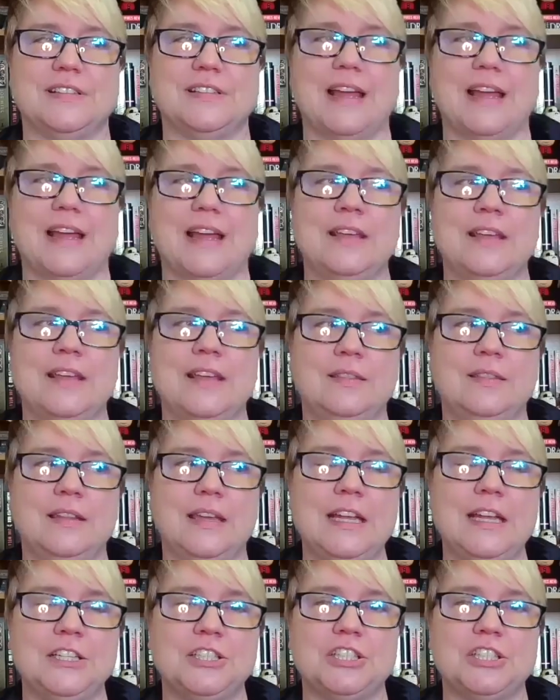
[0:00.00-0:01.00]
and then in
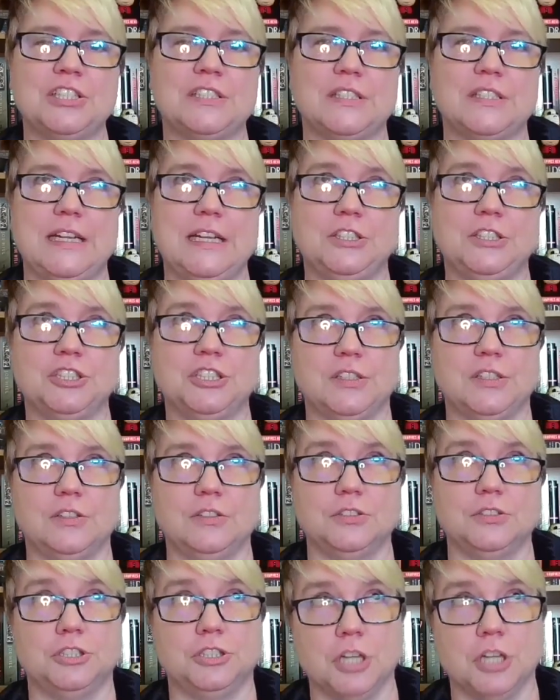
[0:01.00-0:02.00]
each
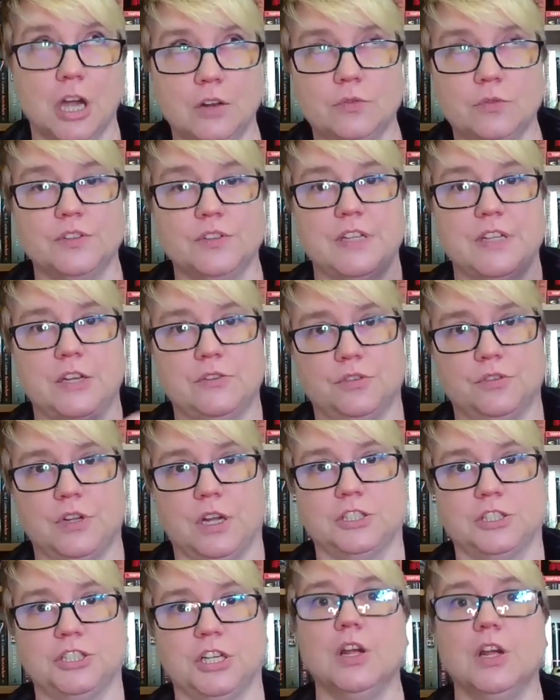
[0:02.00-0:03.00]
genre's
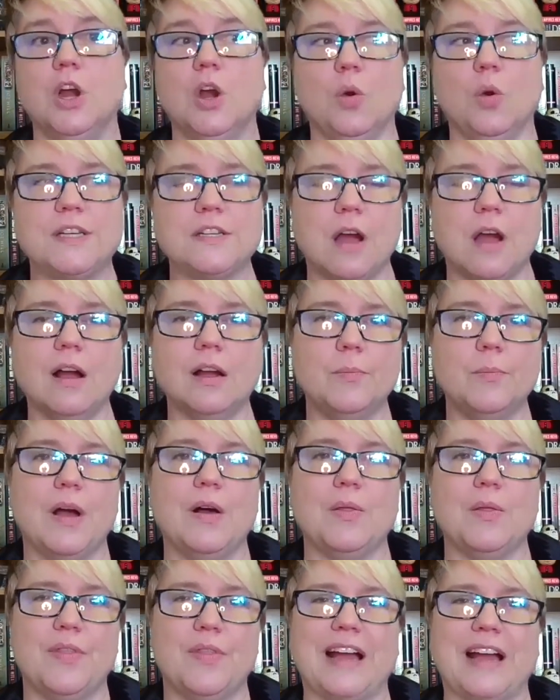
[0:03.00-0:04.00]
introduction, we talk
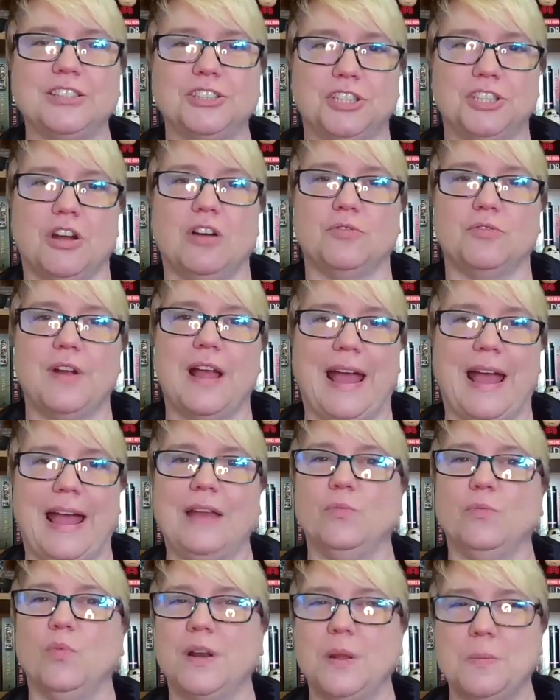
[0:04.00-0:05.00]
about that genre
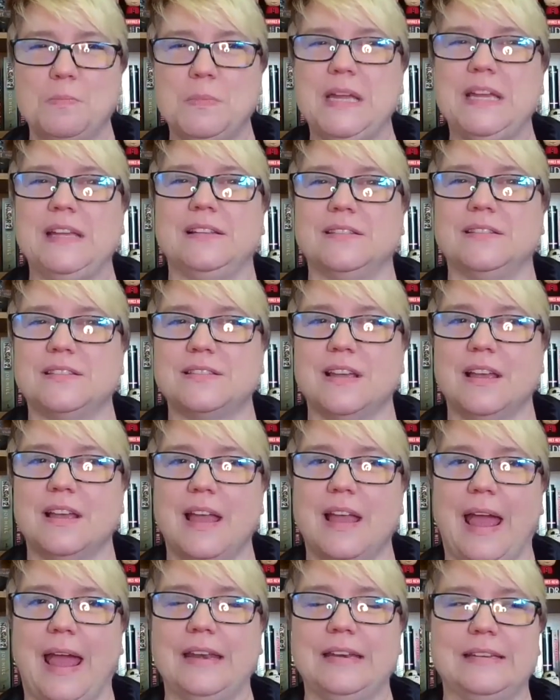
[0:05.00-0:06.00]
and what it means,
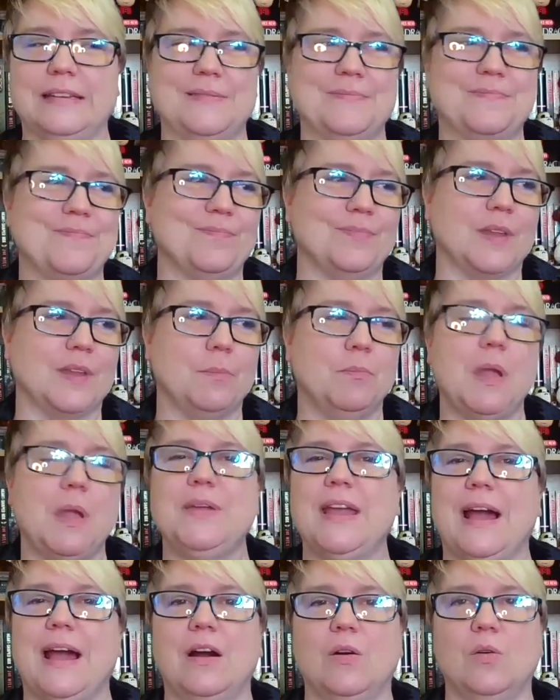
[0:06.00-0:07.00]
and
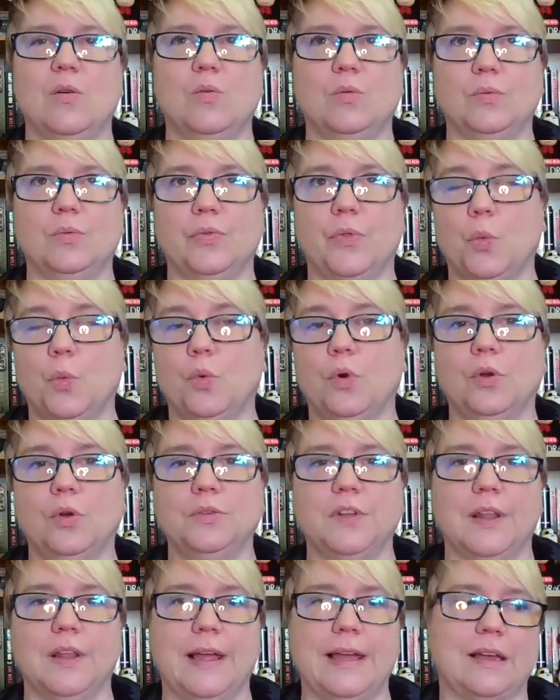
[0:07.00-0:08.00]
maybe how the
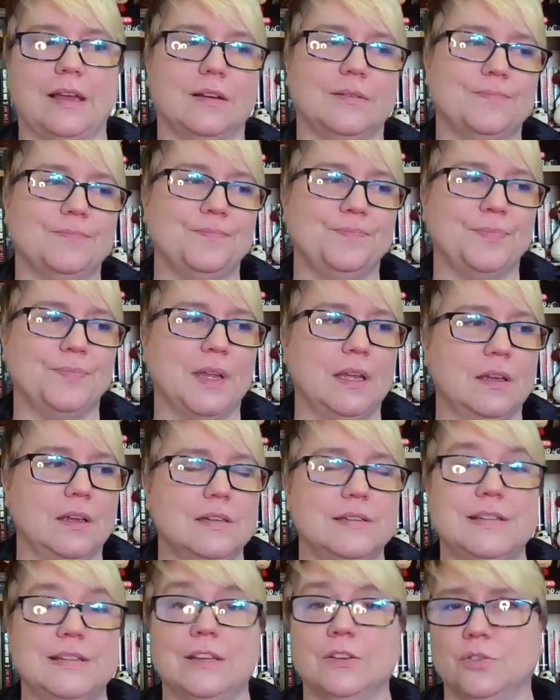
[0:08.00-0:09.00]
world like
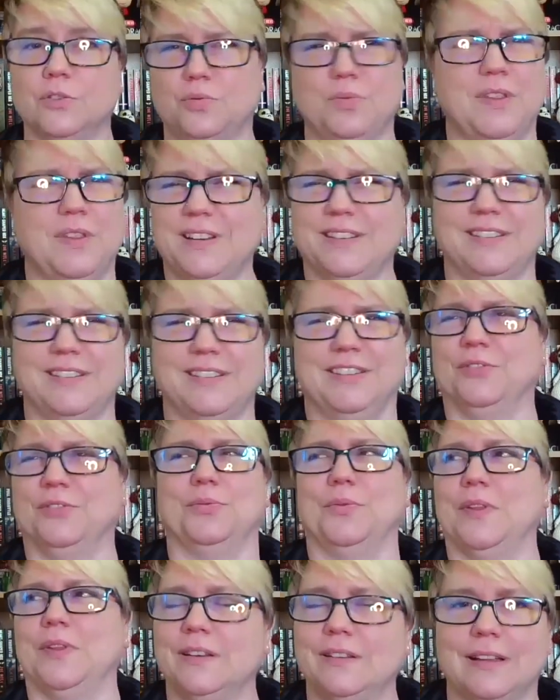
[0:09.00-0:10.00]
deals with it.
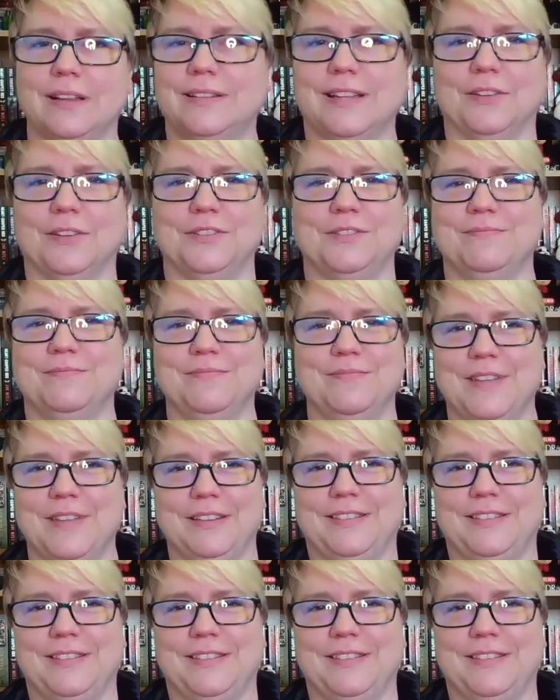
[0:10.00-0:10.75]
It sounds